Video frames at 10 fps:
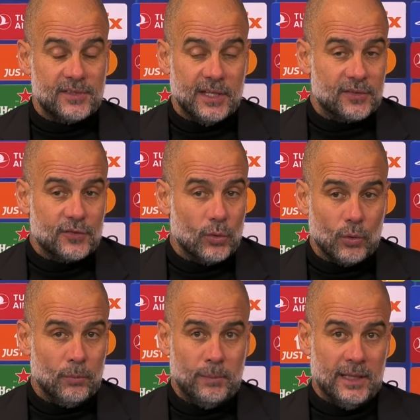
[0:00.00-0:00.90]
they're
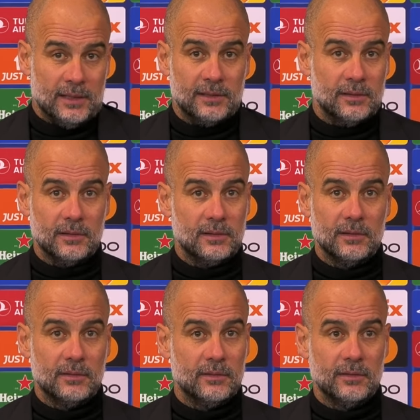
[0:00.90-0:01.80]
so compact and
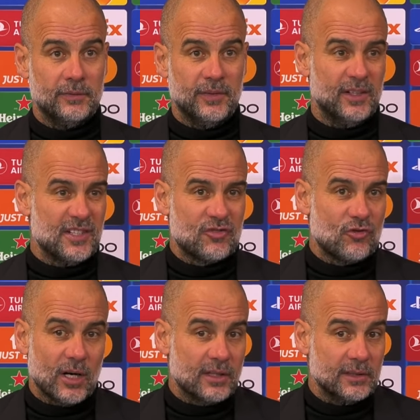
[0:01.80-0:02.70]
different
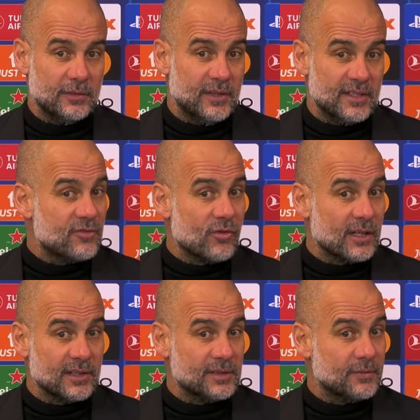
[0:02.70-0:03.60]

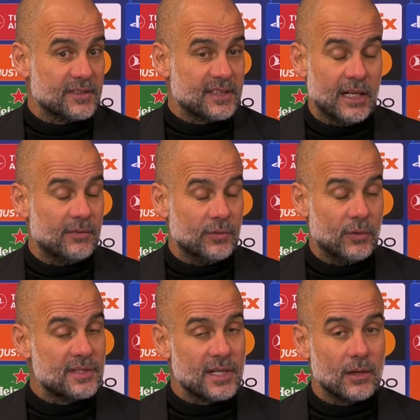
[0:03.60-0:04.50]
structures the first
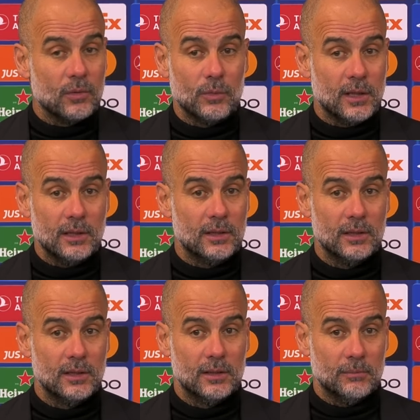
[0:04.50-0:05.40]
half, the second one,
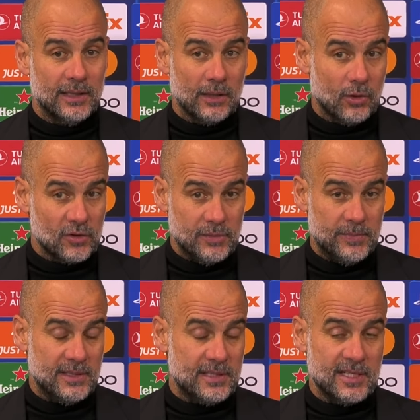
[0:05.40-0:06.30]
but the
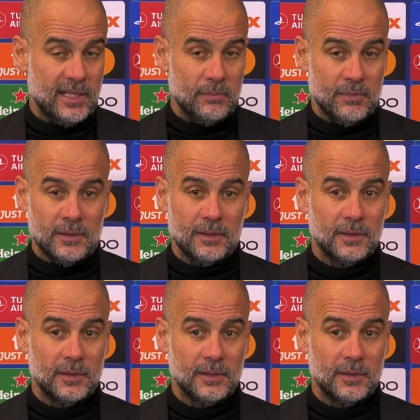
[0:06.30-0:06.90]
concept is the same.